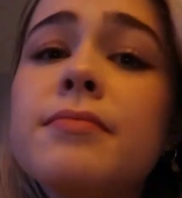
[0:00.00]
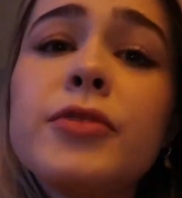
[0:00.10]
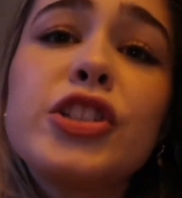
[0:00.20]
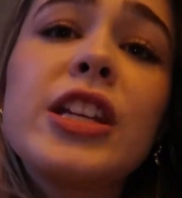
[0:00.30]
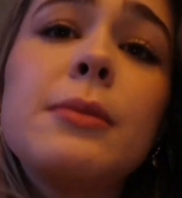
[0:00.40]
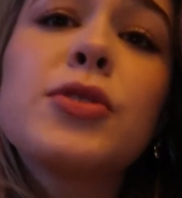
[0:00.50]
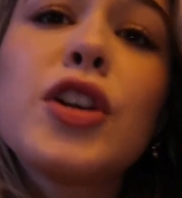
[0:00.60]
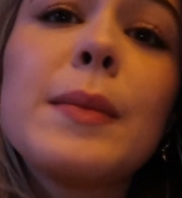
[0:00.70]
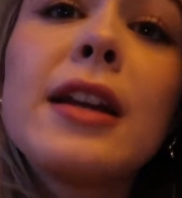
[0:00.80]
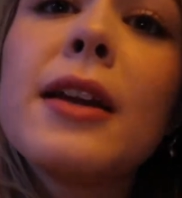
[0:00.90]
just keep
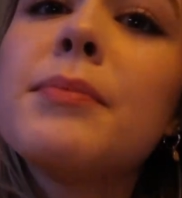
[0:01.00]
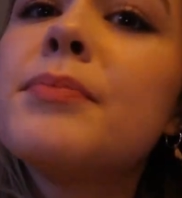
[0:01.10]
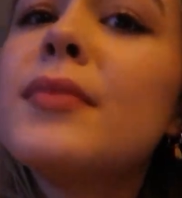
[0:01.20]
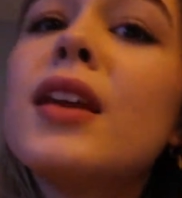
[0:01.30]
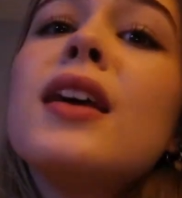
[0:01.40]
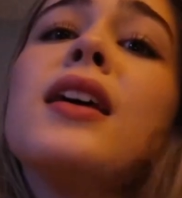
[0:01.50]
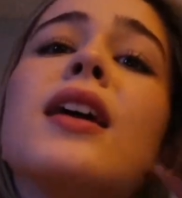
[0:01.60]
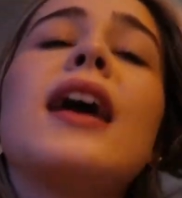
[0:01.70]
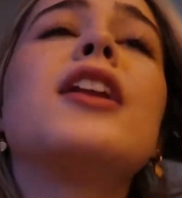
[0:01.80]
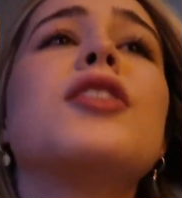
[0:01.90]
streaming it.
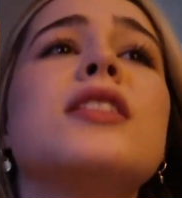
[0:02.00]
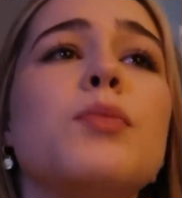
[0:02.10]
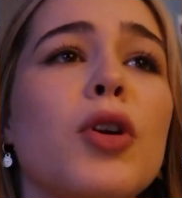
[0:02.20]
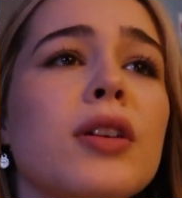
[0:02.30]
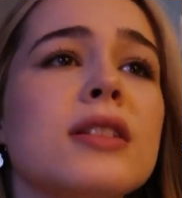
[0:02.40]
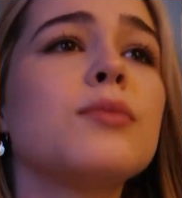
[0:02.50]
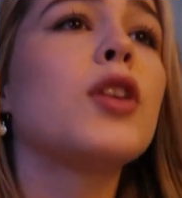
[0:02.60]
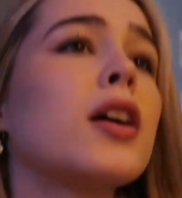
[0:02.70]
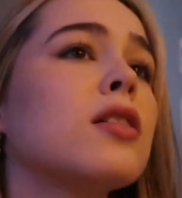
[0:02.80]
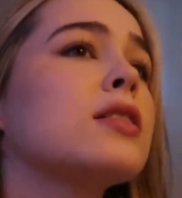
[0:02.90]
I know he's broken some
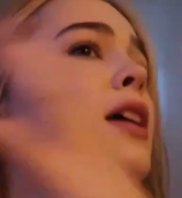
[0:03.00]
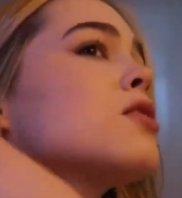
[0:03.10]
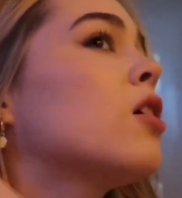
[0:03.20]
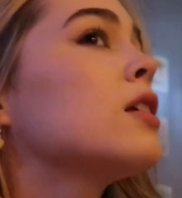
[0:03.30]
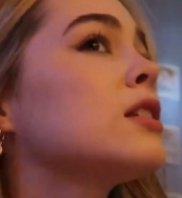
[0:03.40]
records I saw on